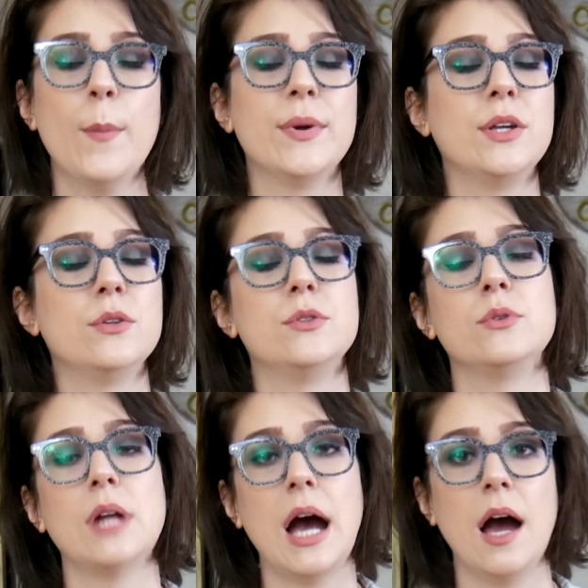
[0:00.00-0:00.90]
but you do
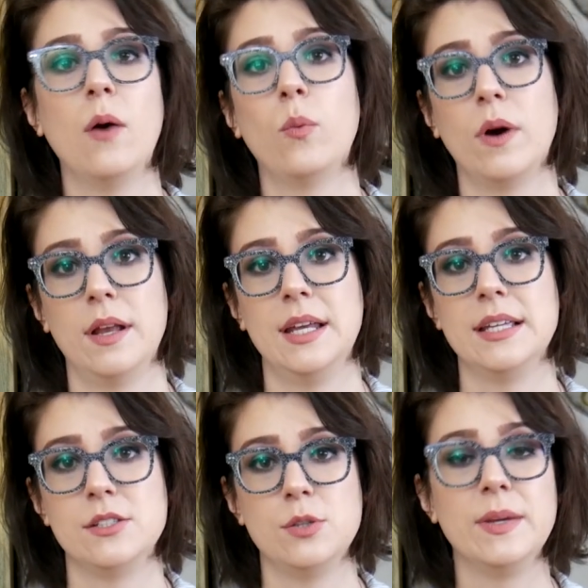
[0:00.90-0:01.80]
not want
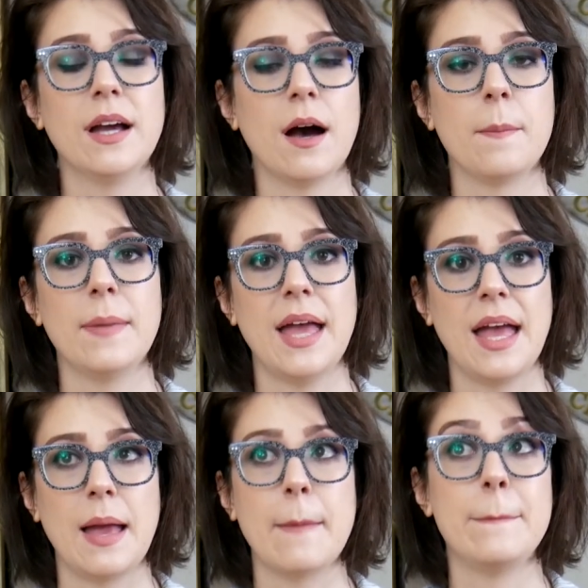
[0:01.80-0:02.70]
it to become a